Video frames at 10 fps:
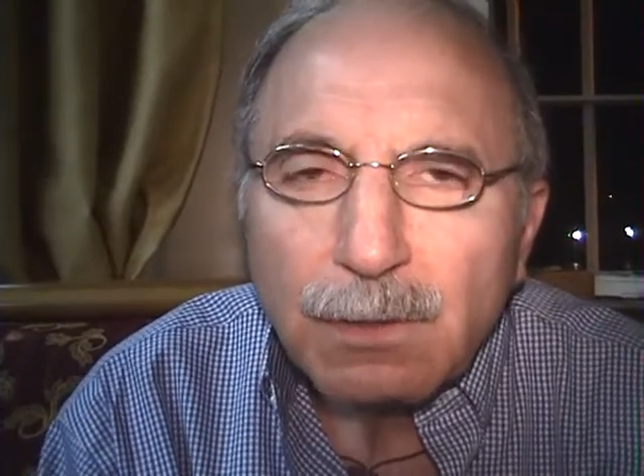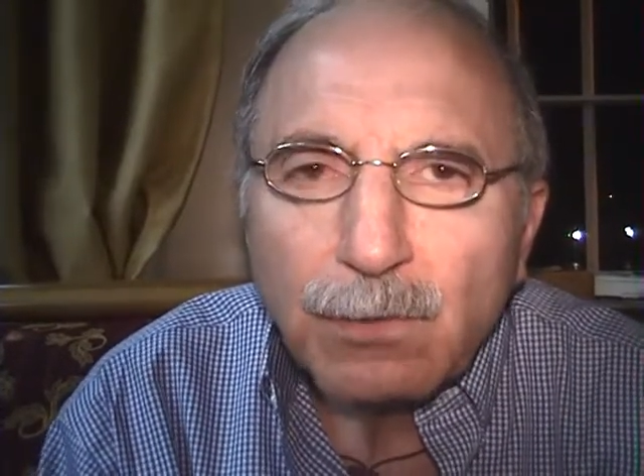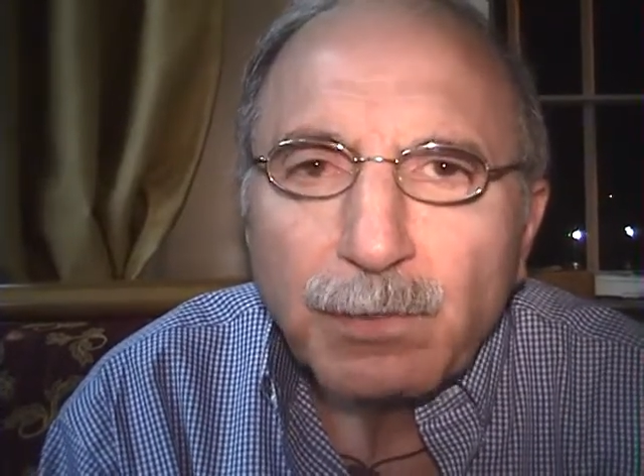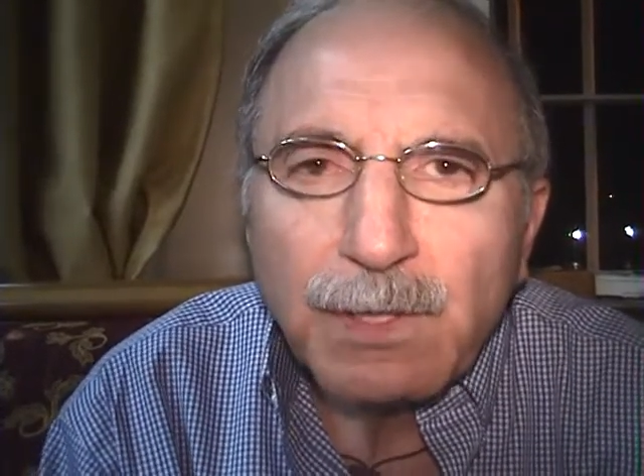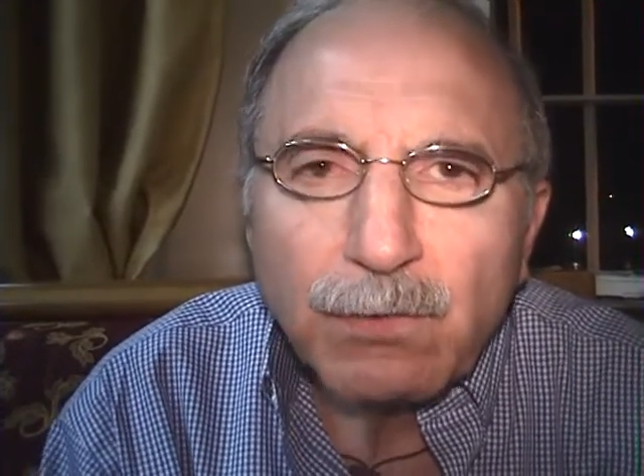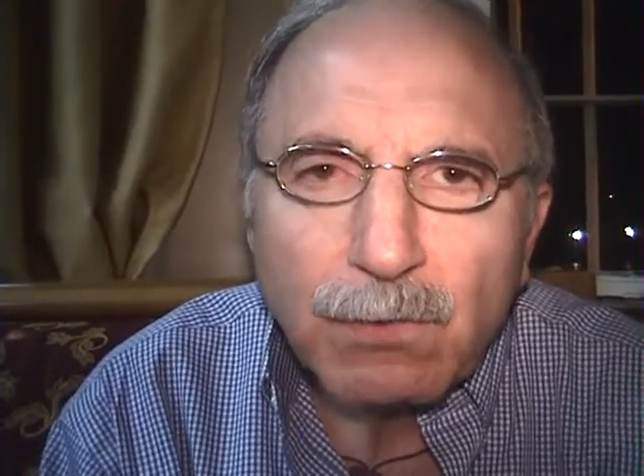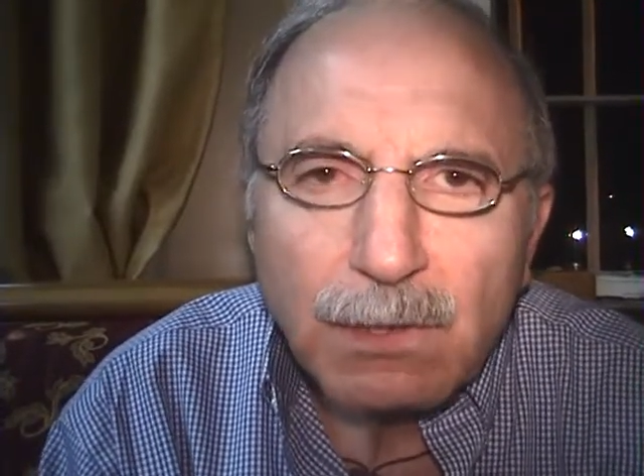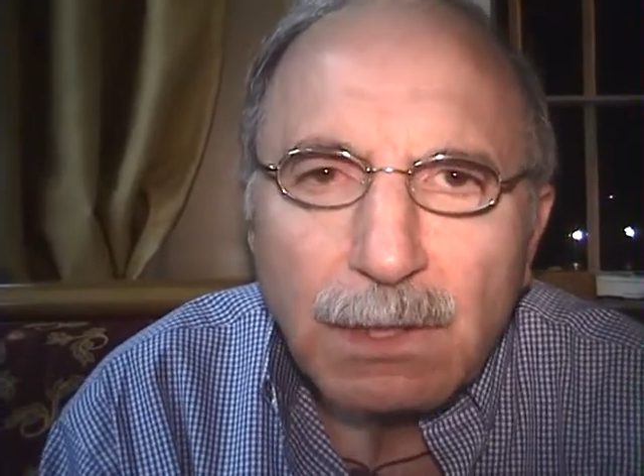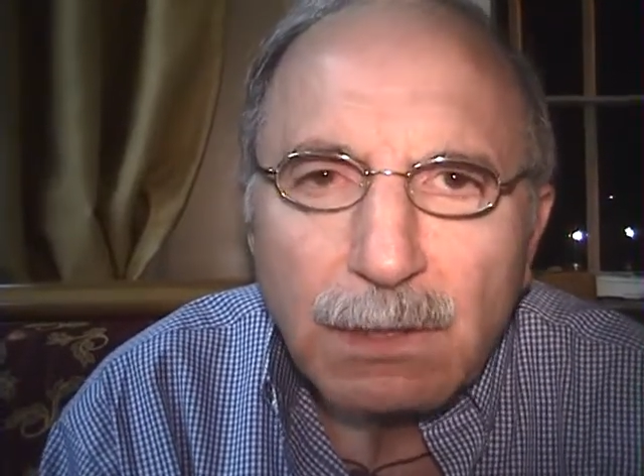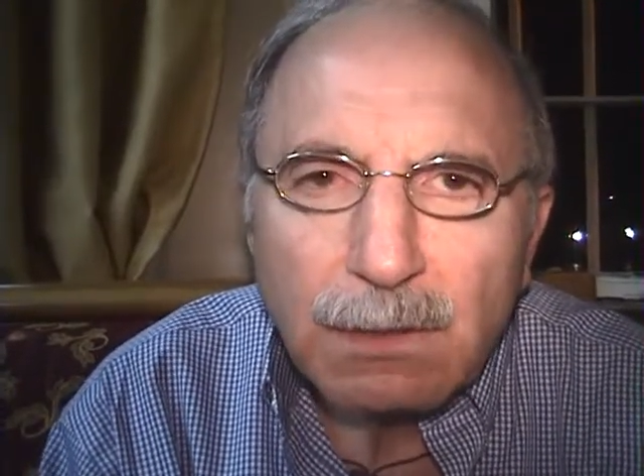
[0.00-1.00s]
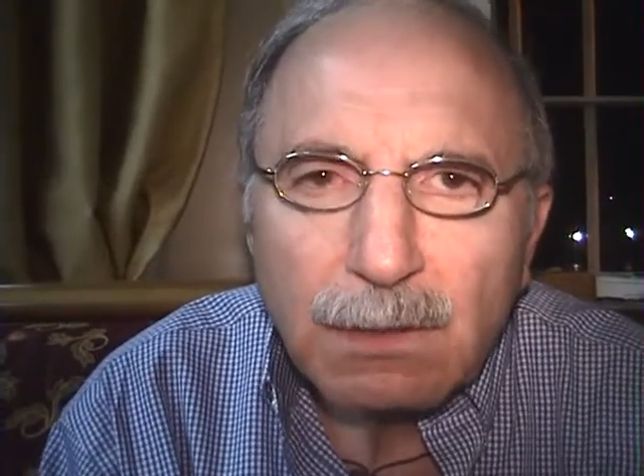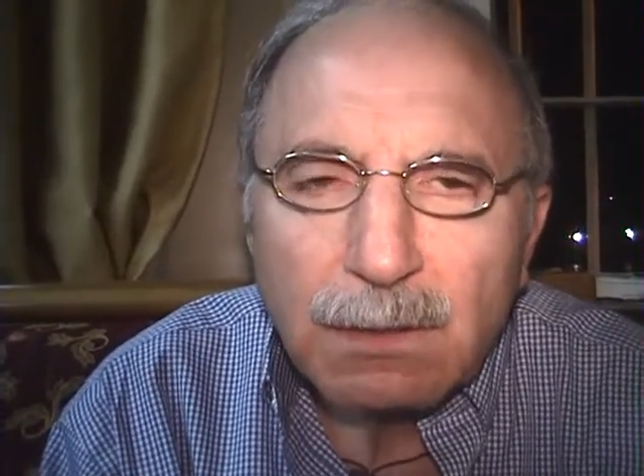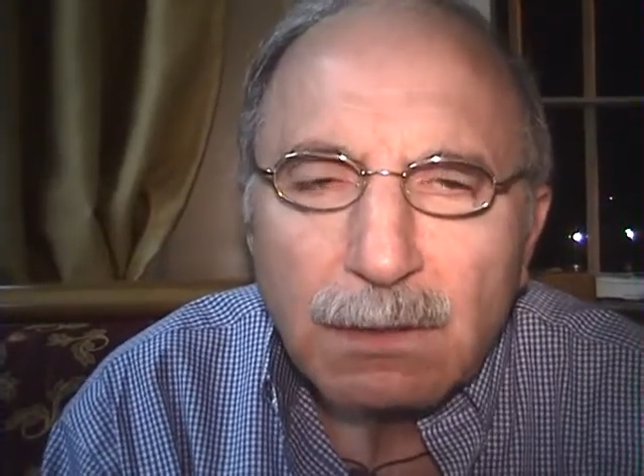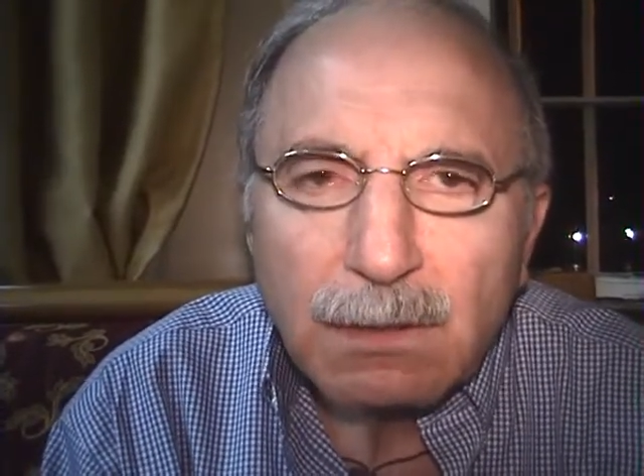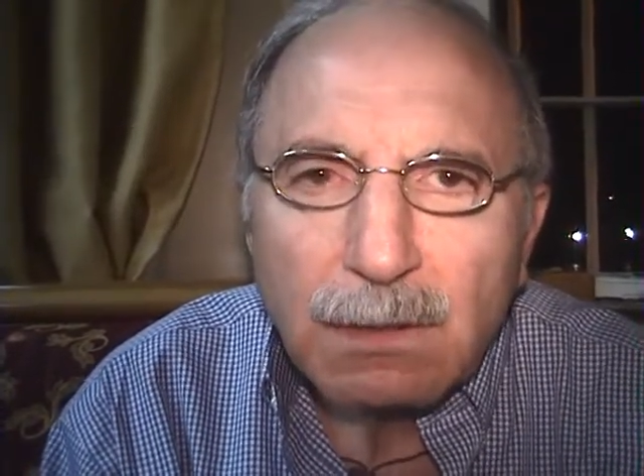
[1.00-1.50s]
you meet your God,
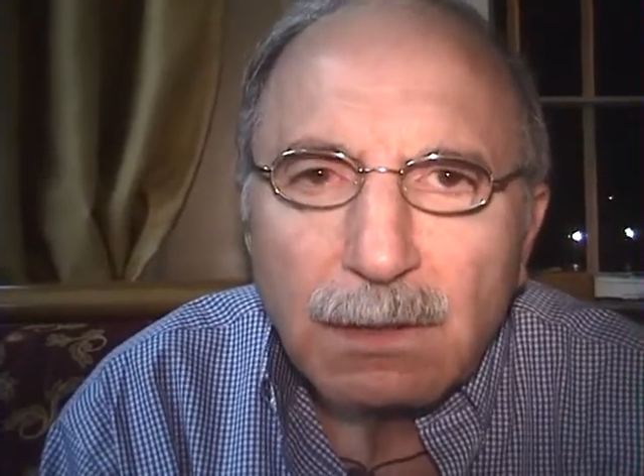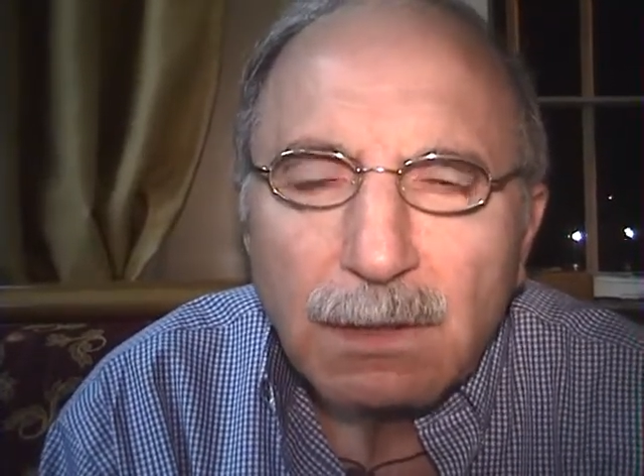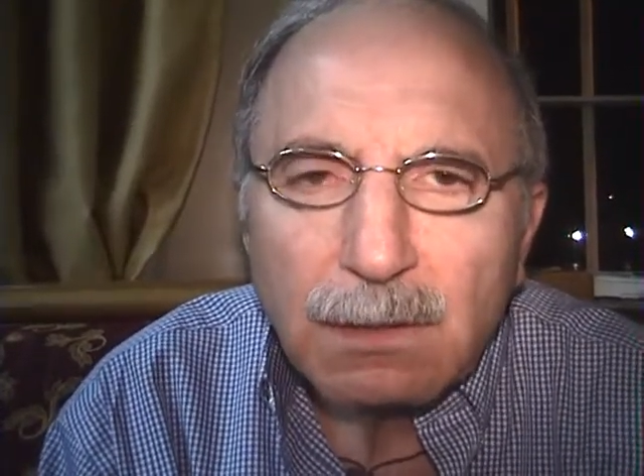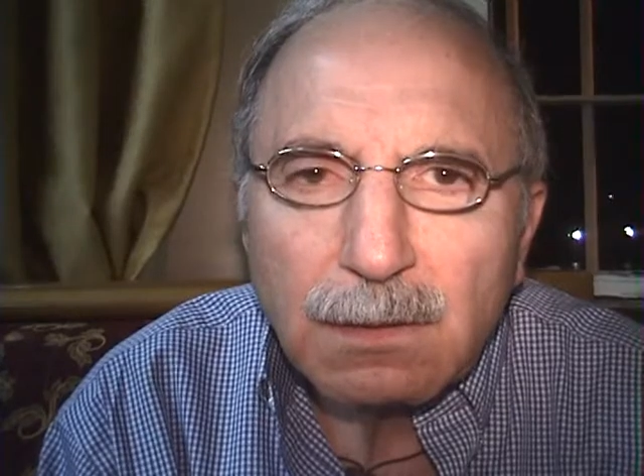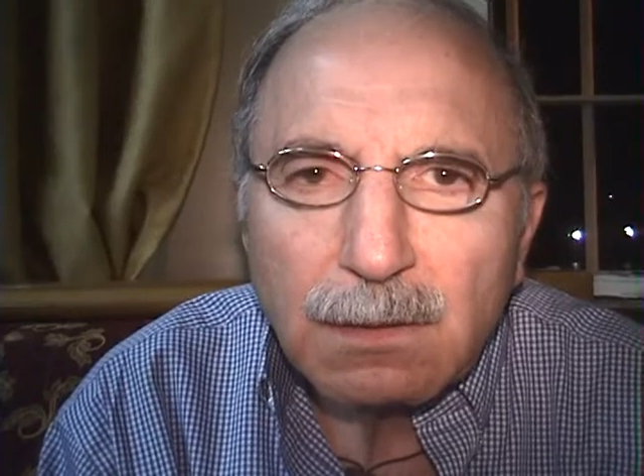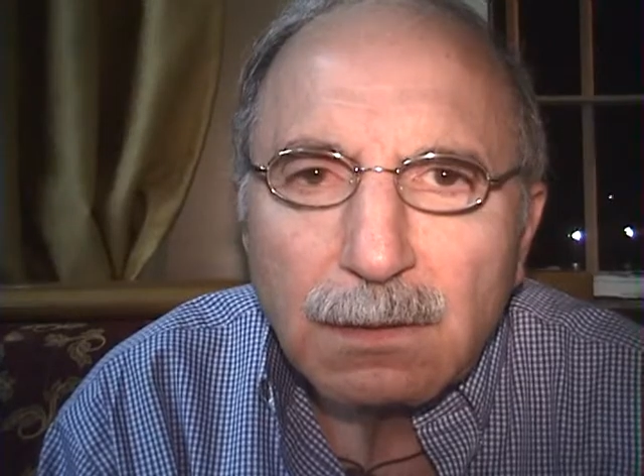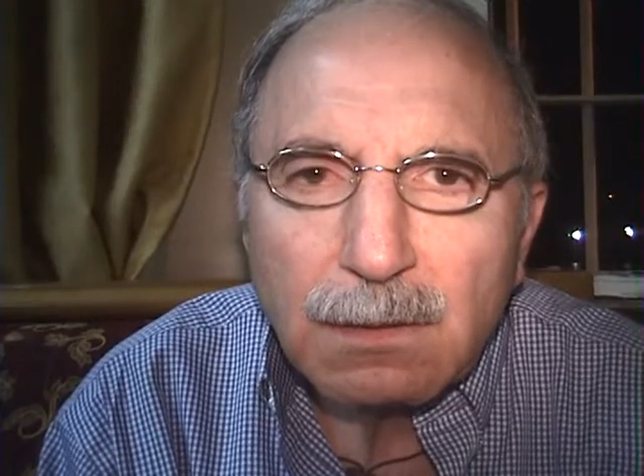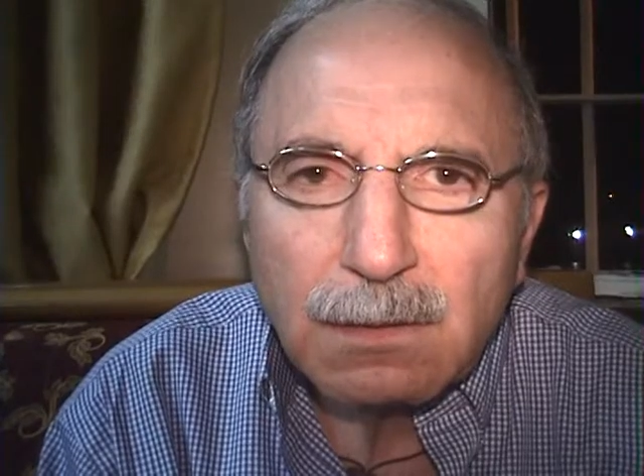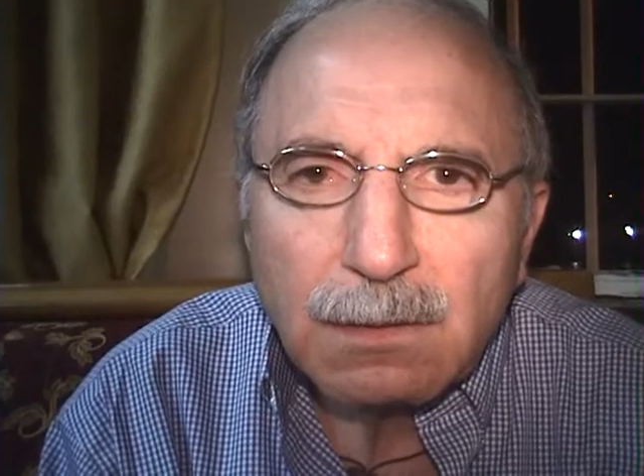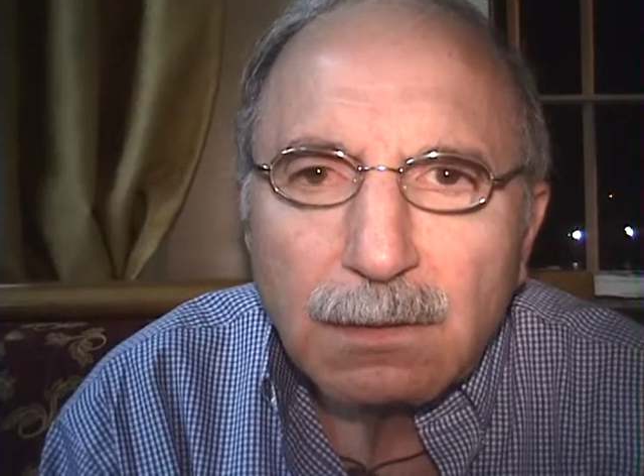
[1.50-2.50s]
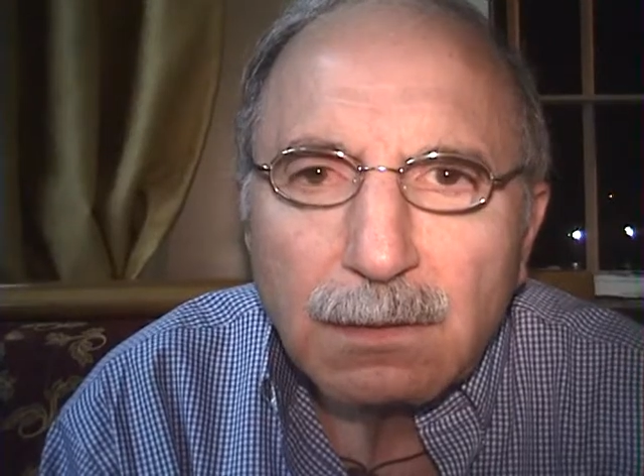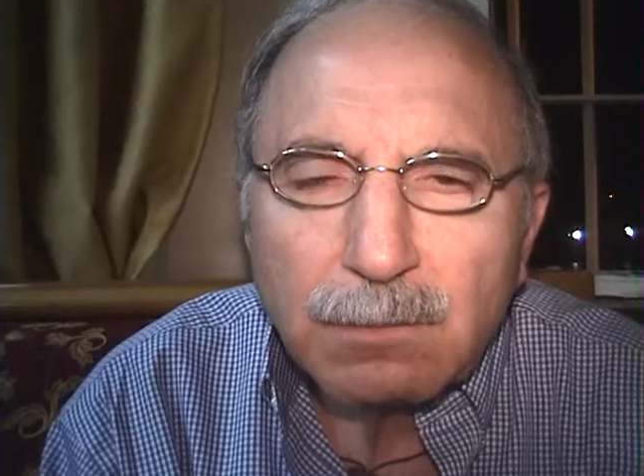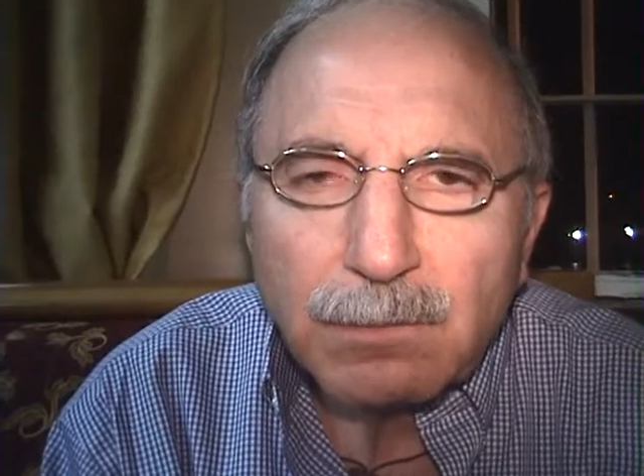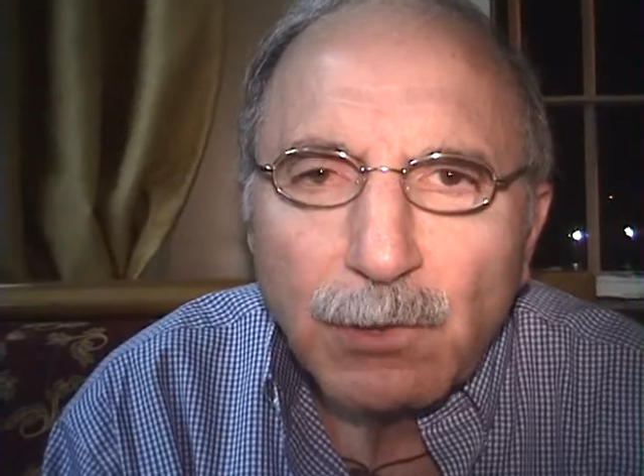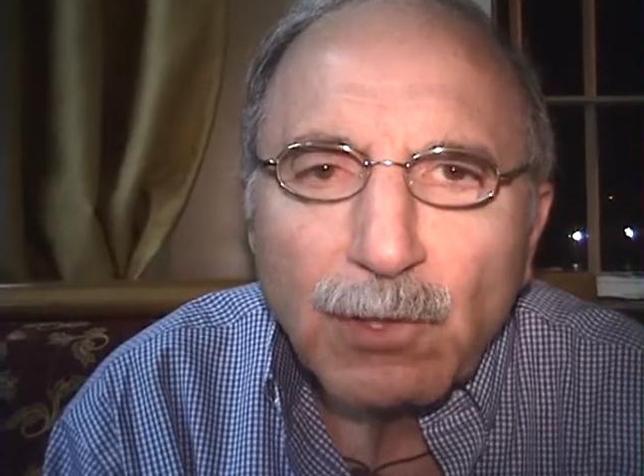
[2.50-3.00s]
and